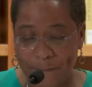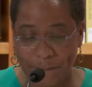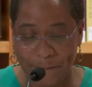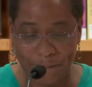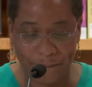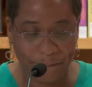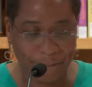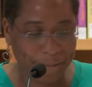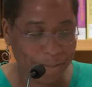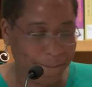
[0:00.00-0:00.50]

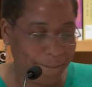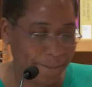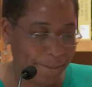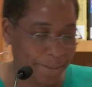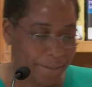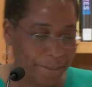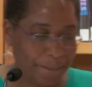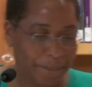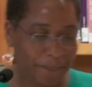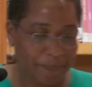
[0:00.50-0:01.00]

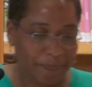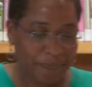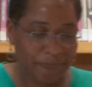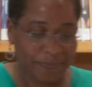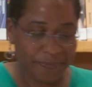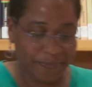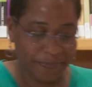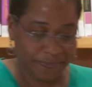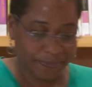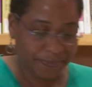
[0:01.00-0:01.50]

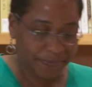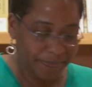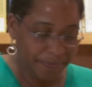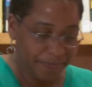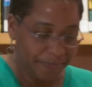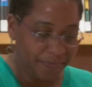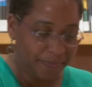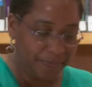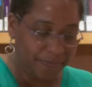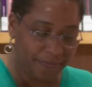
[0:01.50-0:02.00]

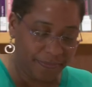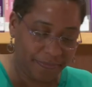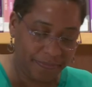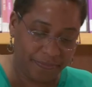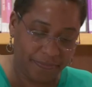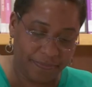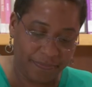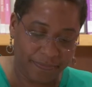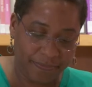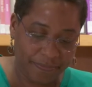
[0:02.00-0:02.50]

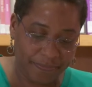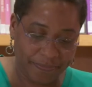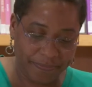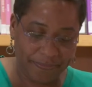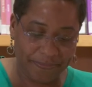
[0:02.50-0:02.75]
(silence)